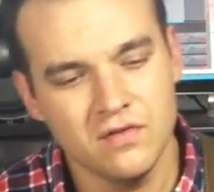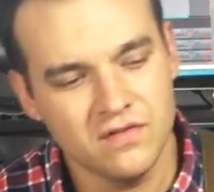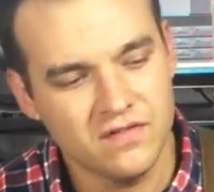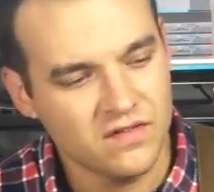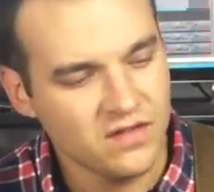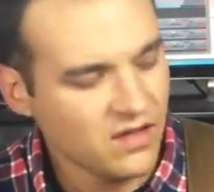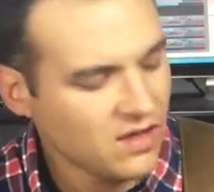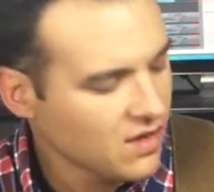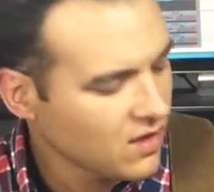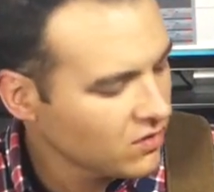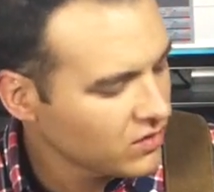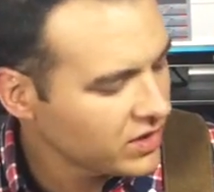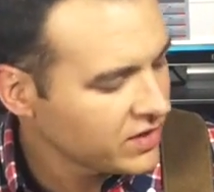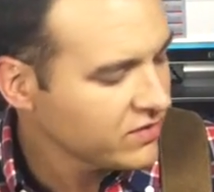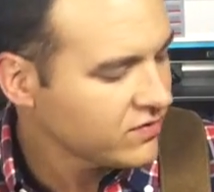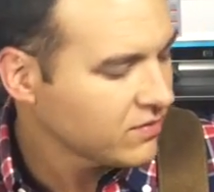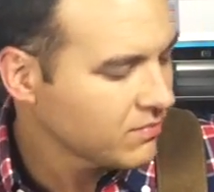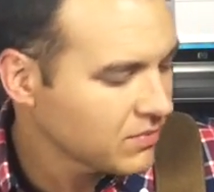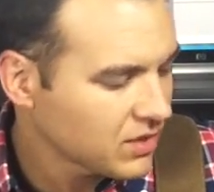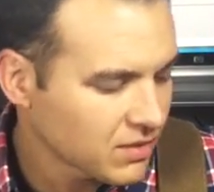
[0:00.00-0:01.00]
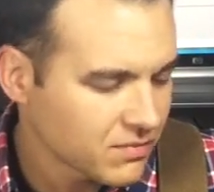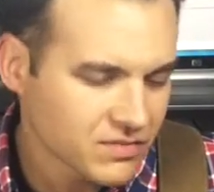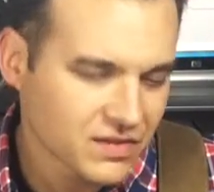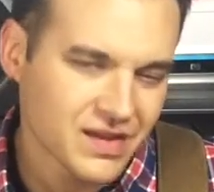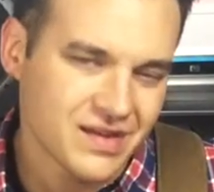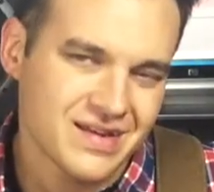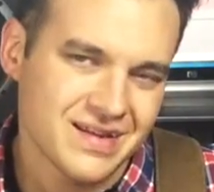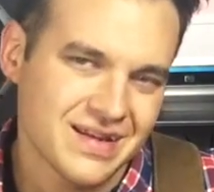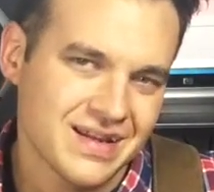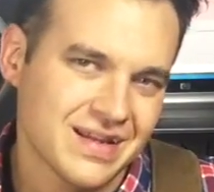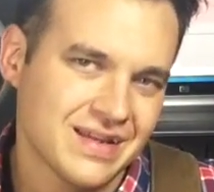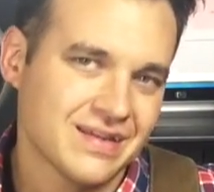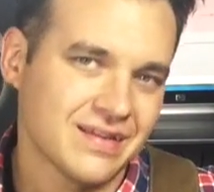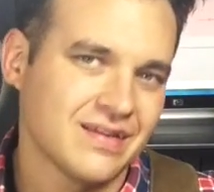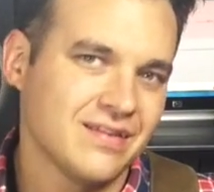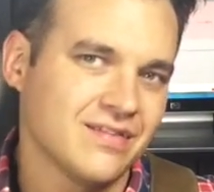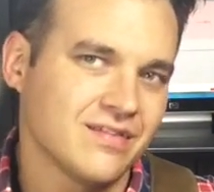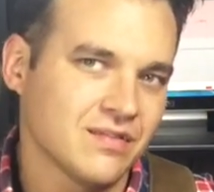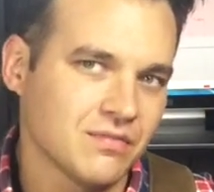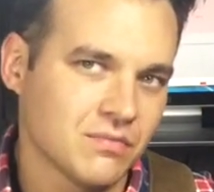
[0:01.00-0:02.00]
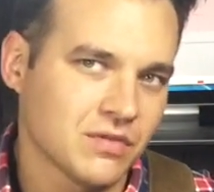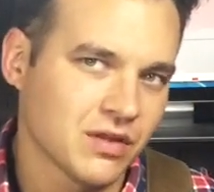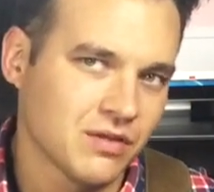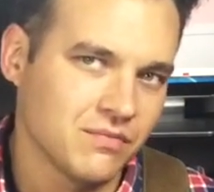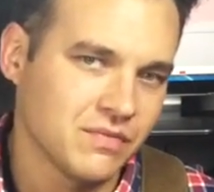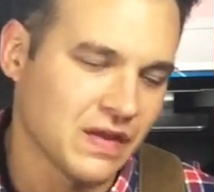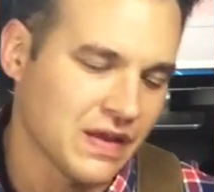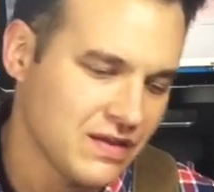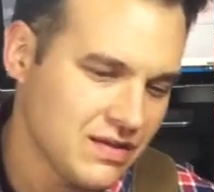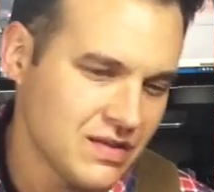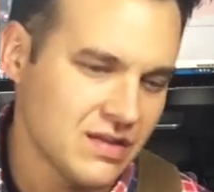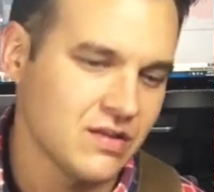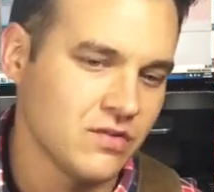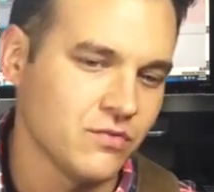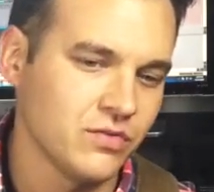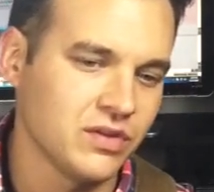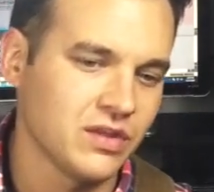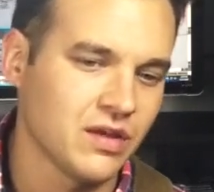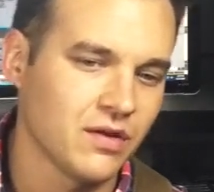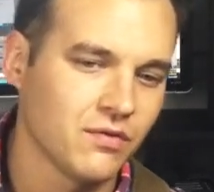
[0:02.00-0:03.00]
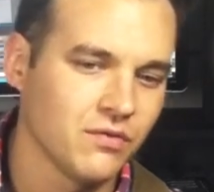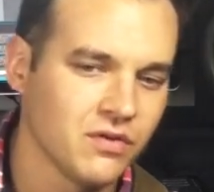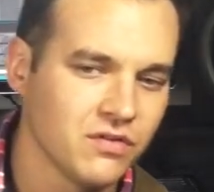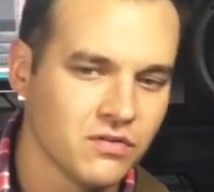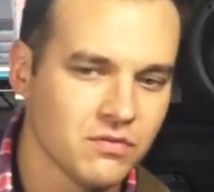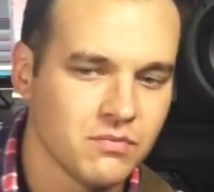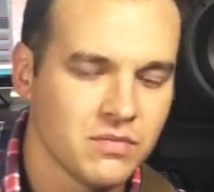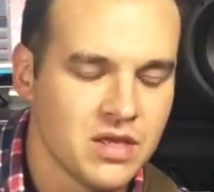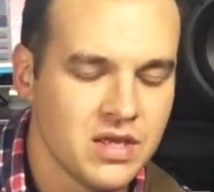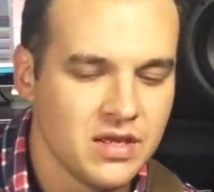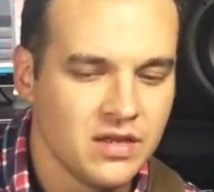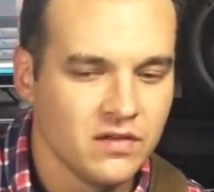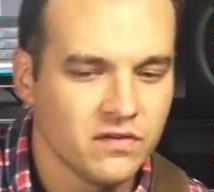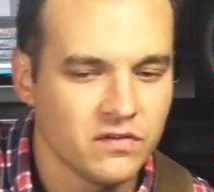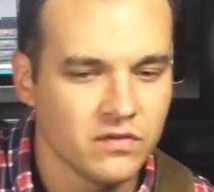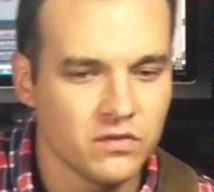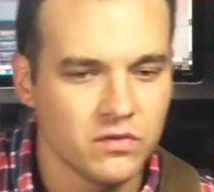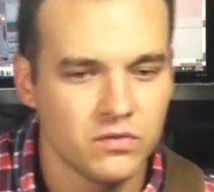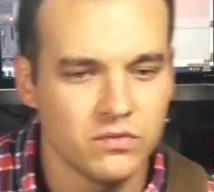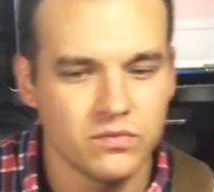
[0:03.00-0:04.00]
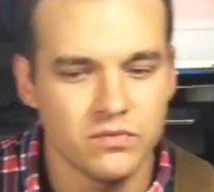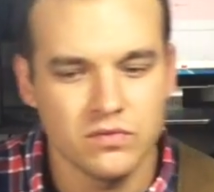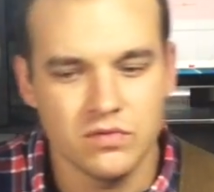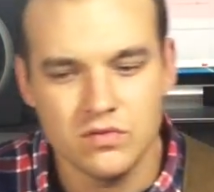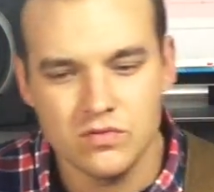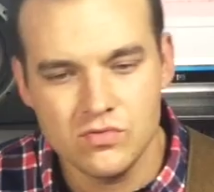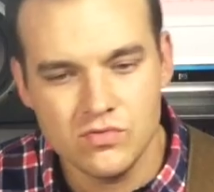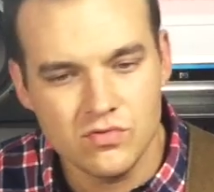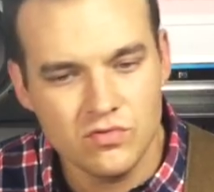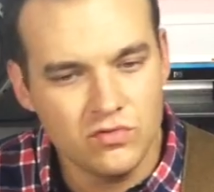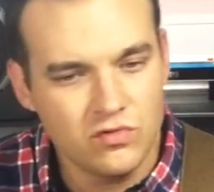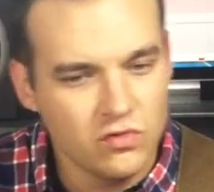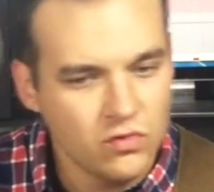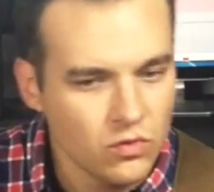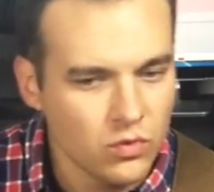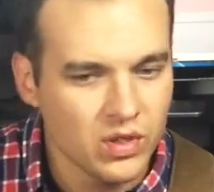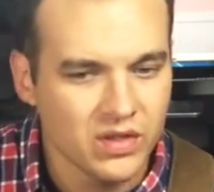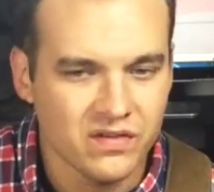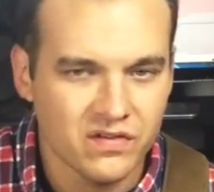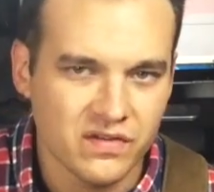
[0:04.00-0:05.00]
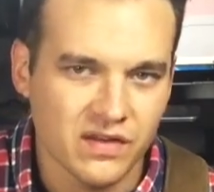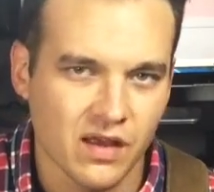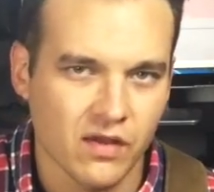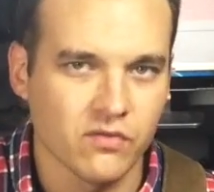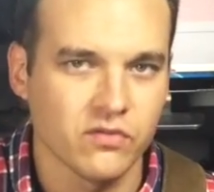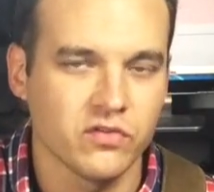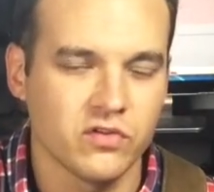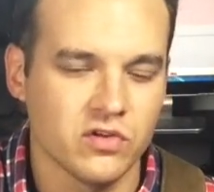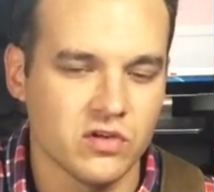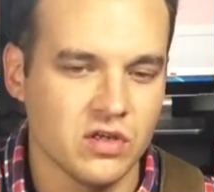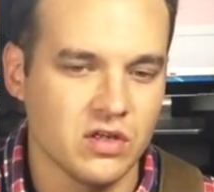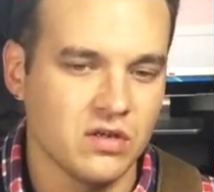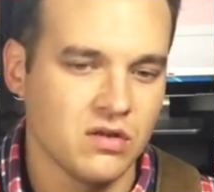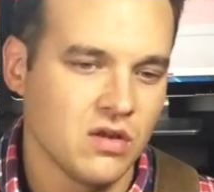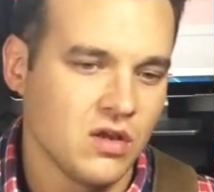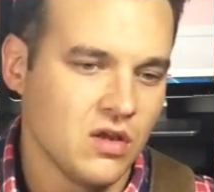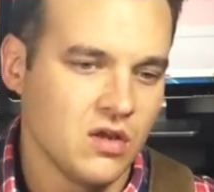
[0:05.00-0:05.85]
see how like sometimes I did it and sometimes I didn't with that rhythm. So do what sounds good.